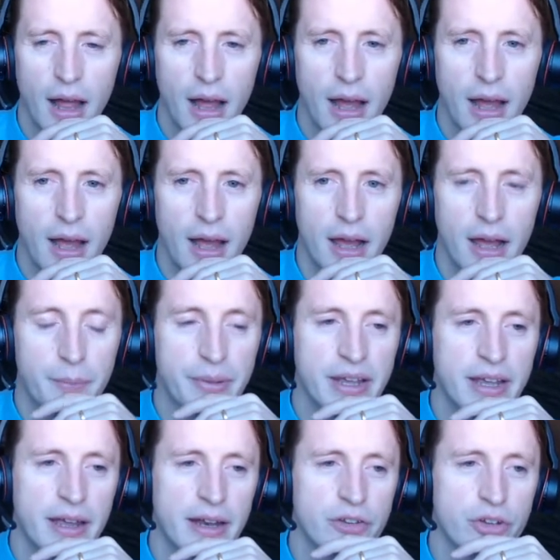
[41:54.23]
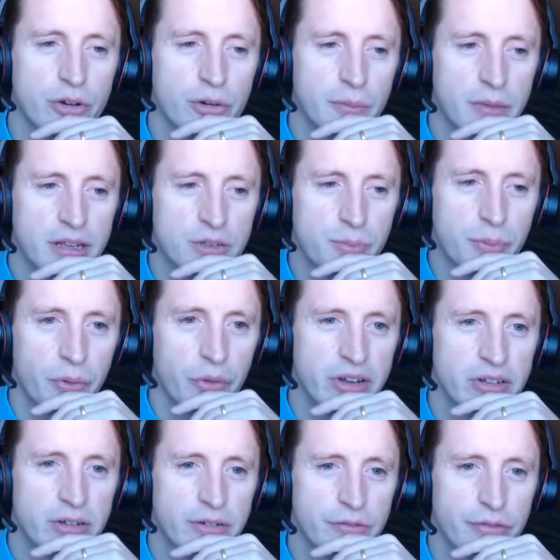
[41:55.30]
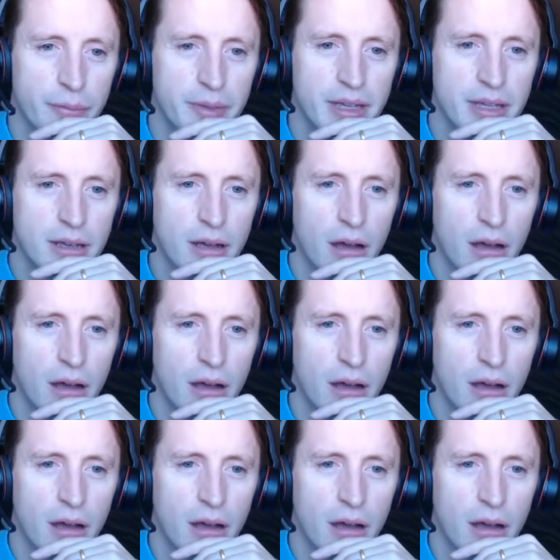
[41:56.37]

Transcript: a big inspiration for me.